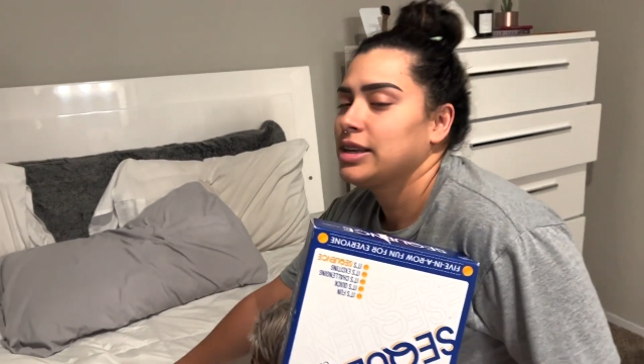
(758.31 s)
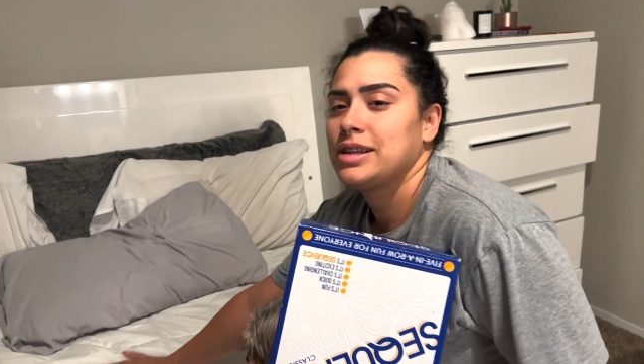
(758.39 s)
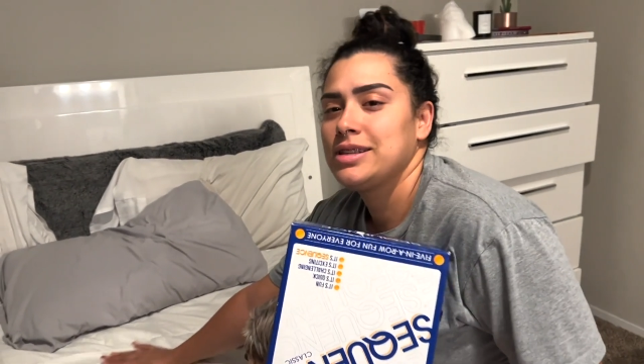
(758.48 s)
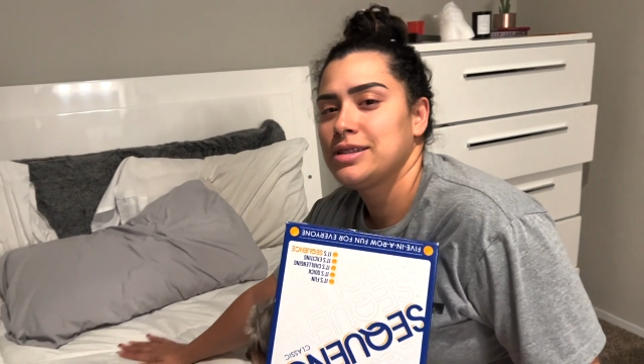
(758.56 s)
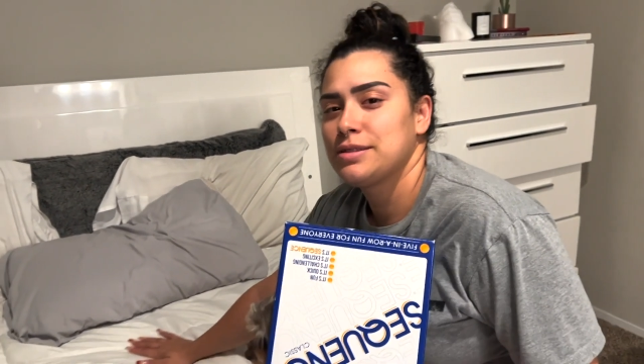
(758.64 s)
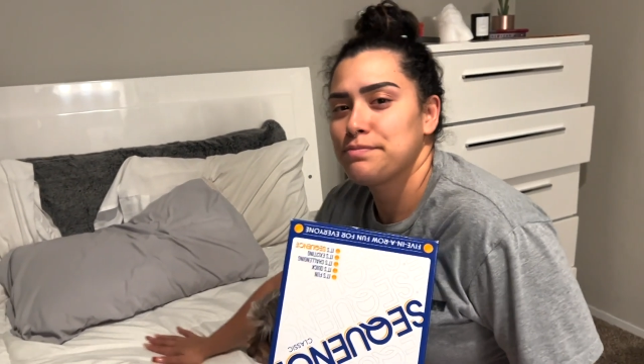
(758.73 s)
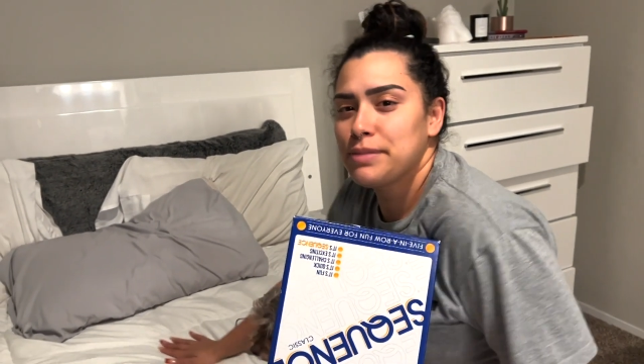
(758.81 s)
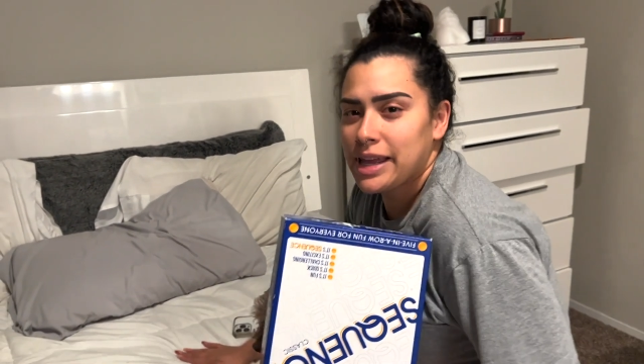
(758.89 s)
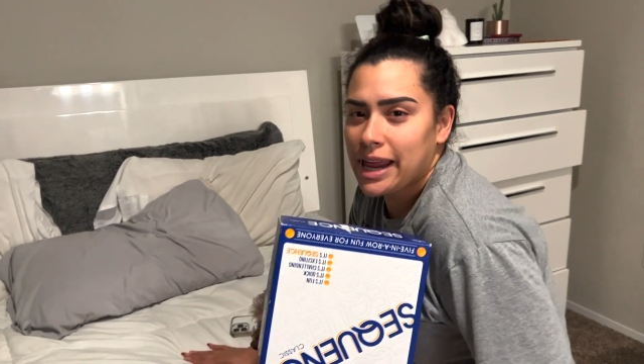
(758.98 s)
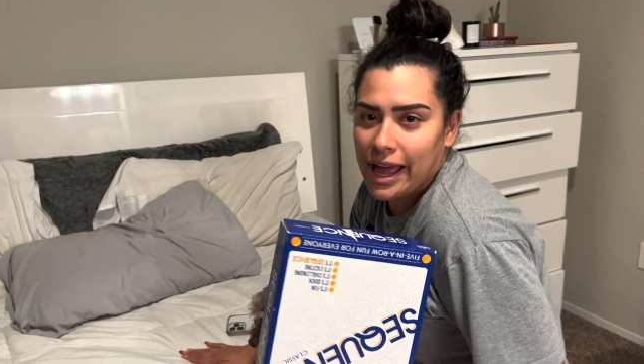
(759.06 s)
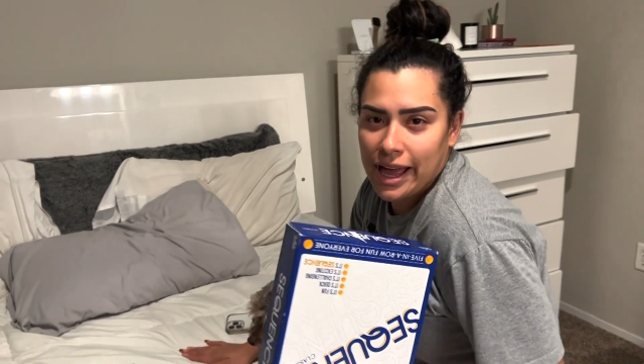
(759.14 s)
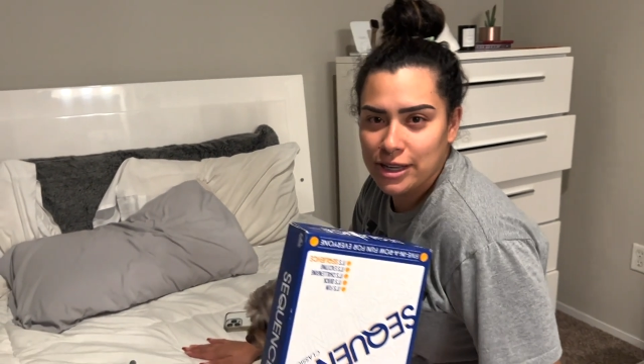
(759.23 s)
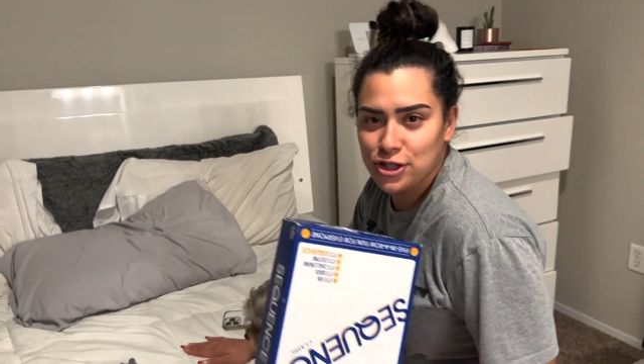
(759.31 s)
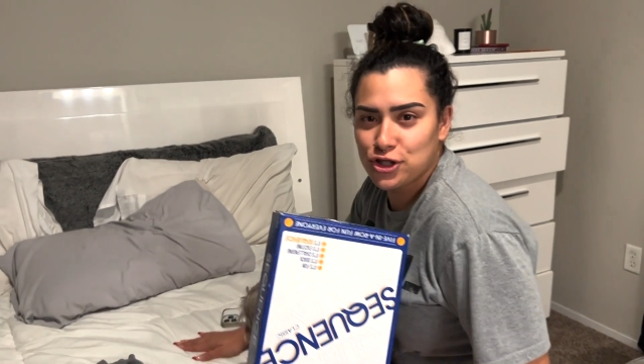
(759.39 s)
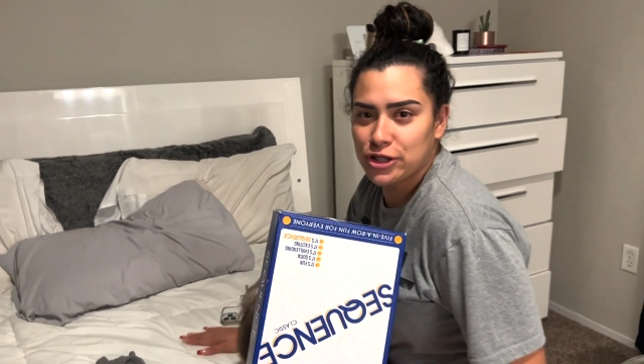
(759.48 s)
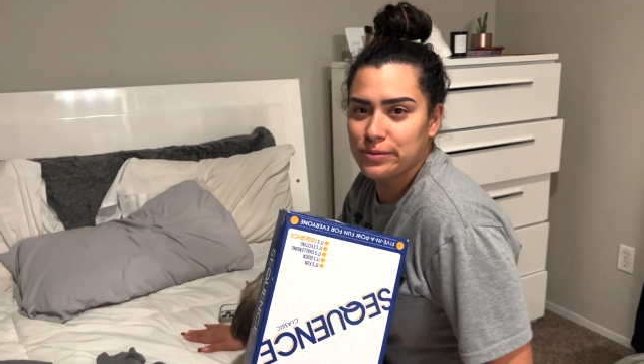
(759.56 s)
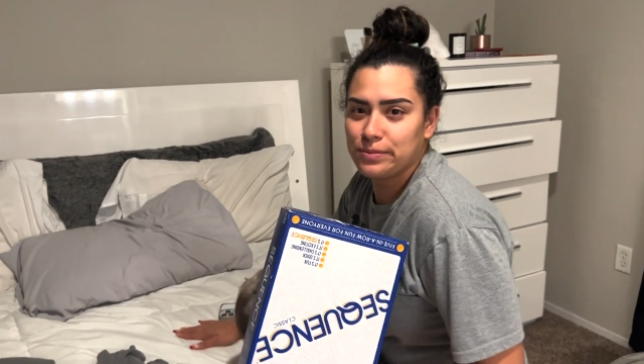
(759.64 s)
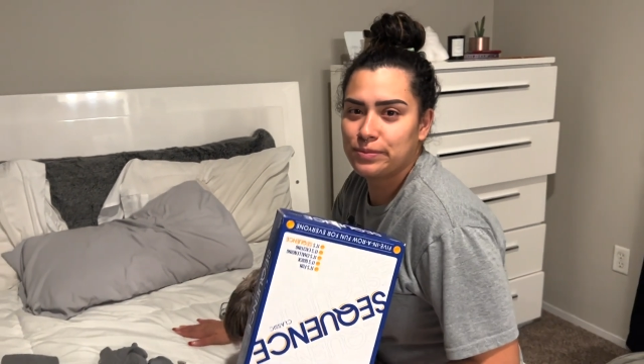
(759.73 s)
And some bed
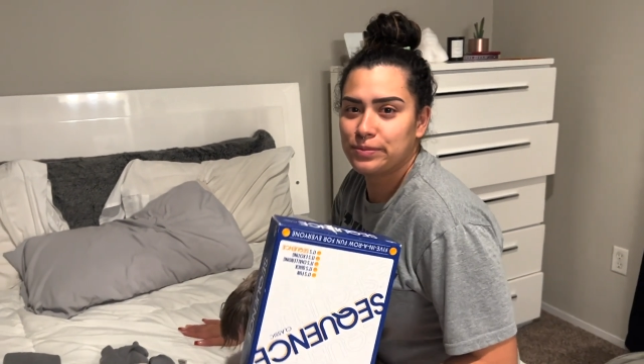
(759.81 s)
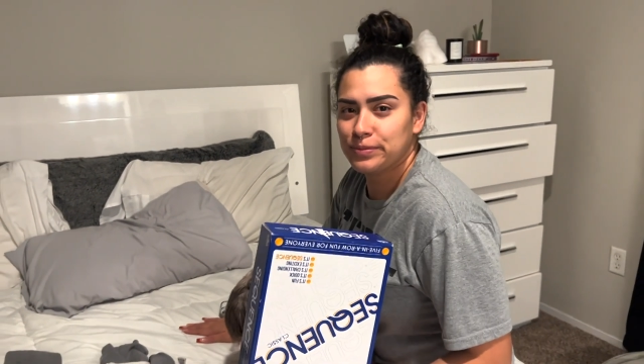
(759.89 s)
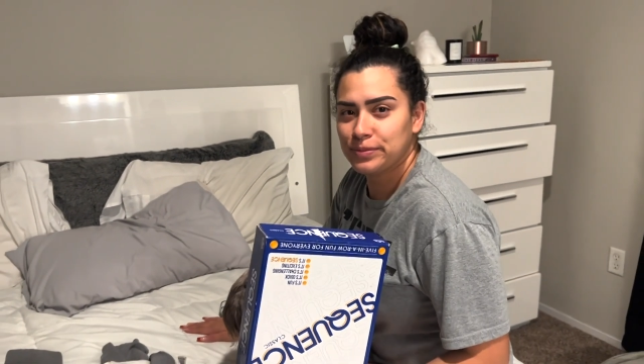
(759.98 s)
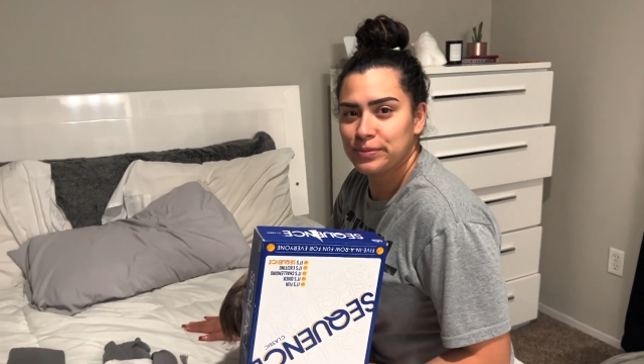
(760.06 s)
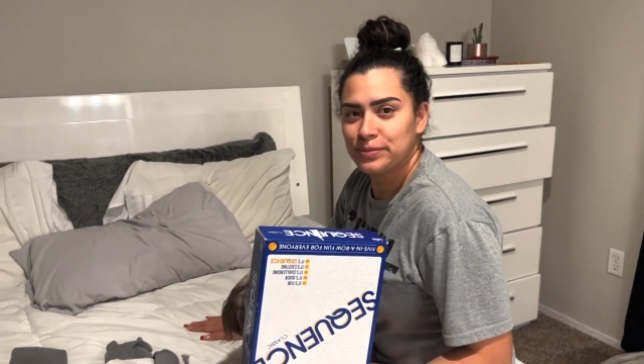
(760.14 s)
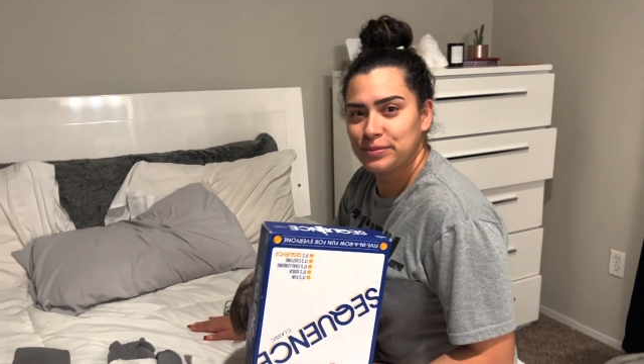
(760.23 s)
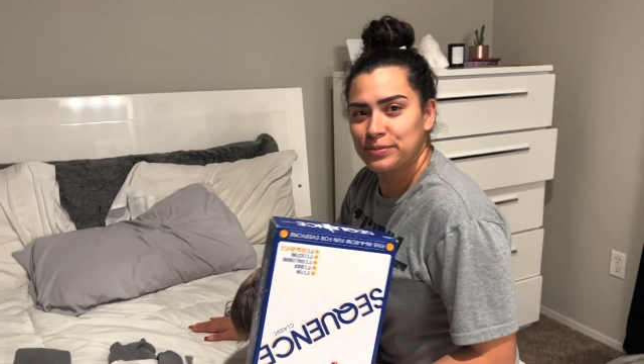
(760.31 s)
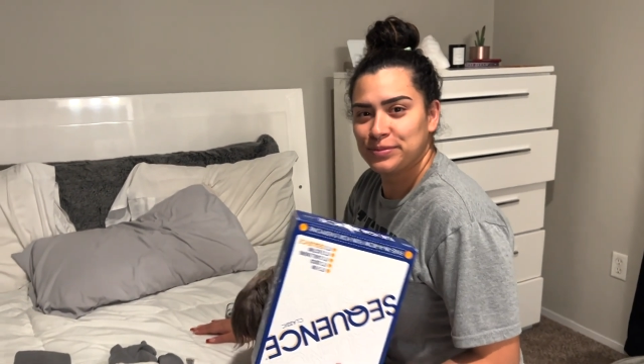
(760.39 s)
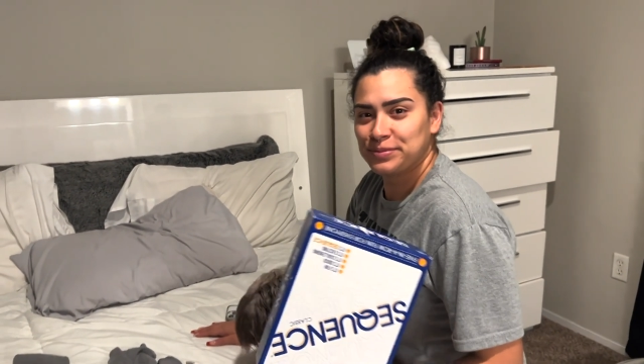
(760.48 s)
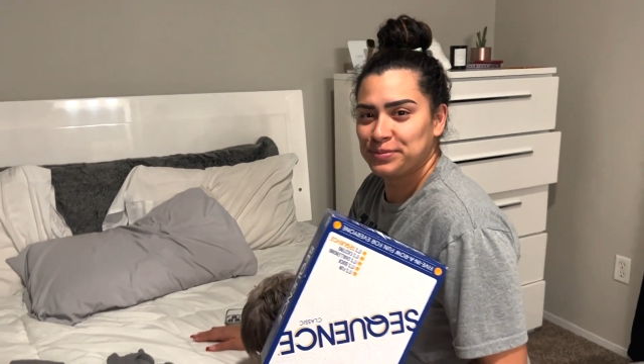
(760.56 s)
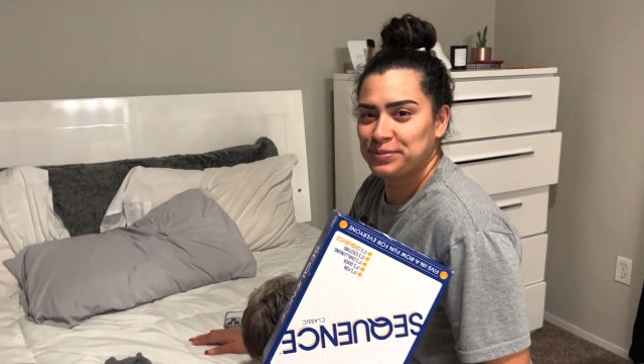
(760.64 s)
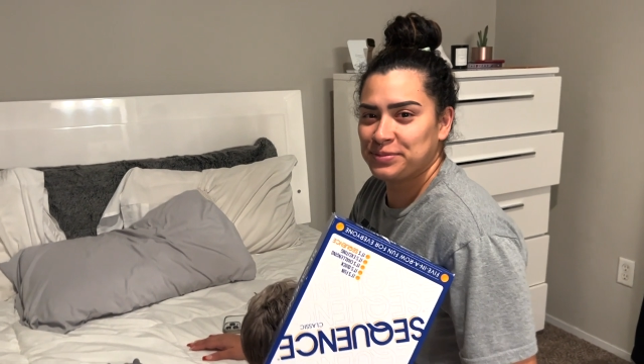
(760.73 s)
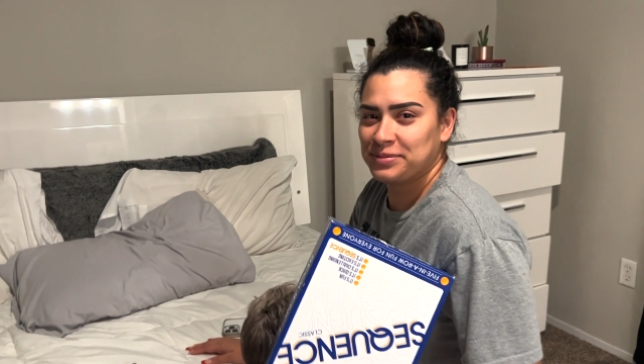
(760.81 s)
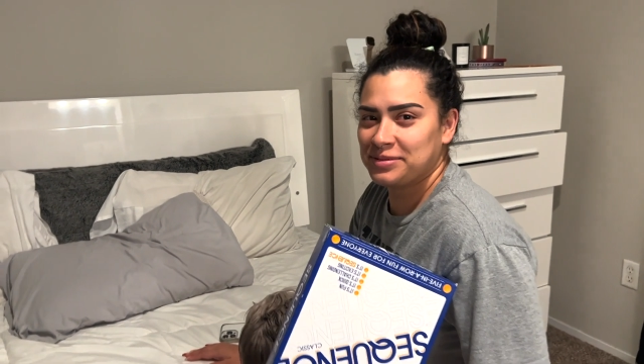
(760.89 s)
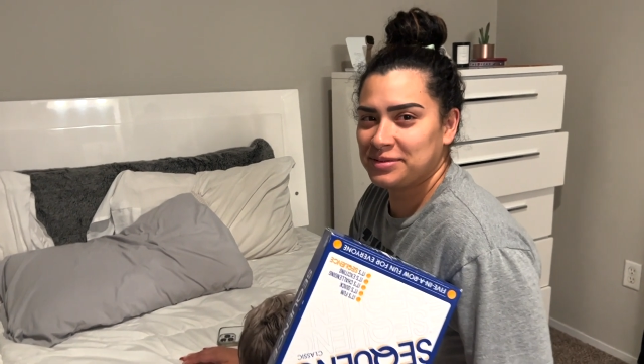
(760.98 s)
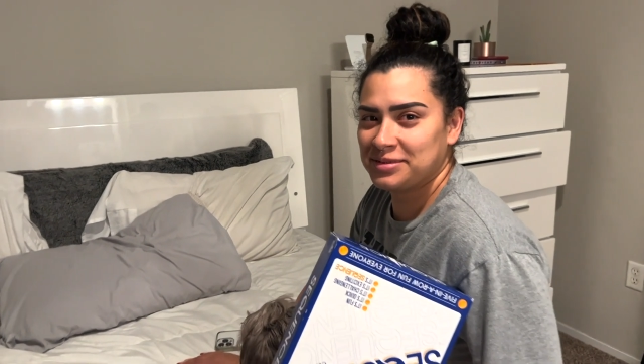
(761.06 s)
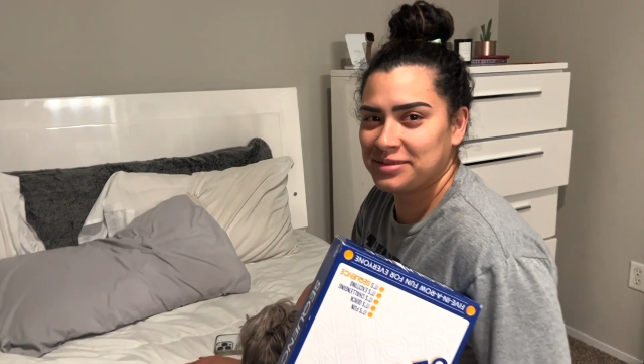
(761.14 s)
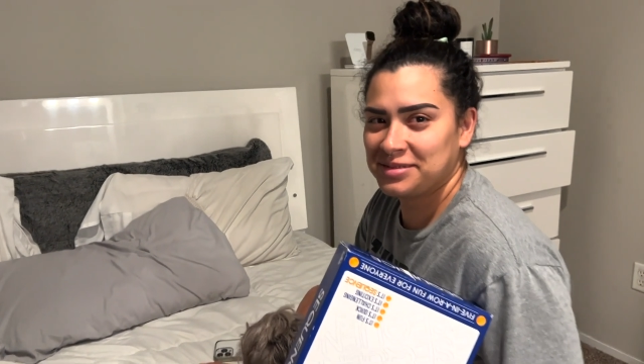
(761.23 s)
action. Ah,
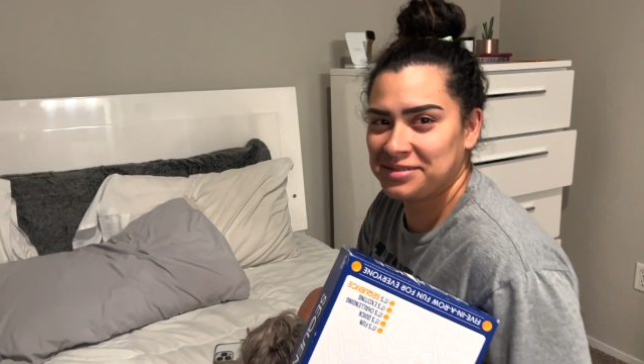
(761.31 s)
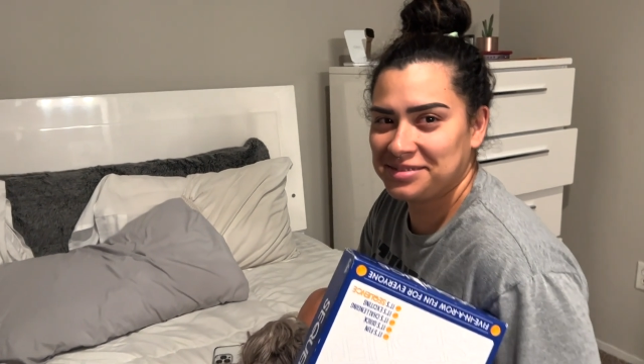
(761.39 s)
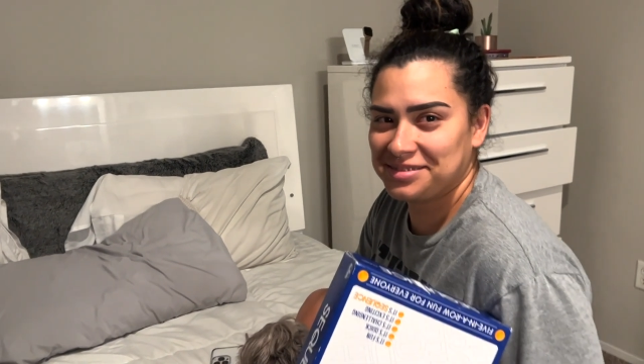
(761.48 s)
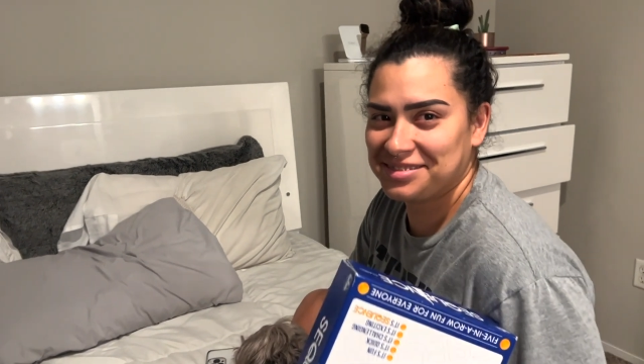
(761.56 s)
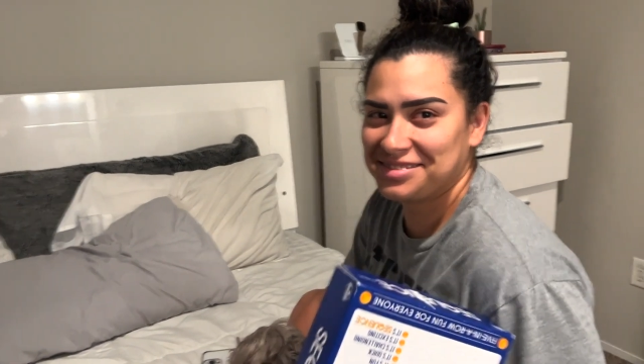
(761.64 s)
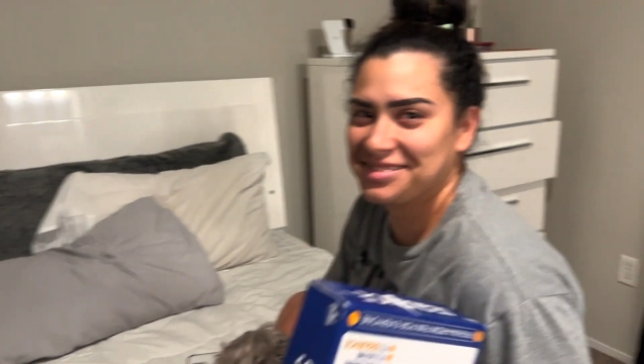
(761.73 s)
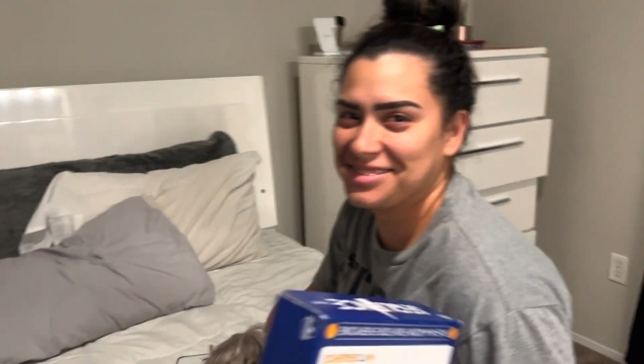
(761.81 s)
TMI, TMI,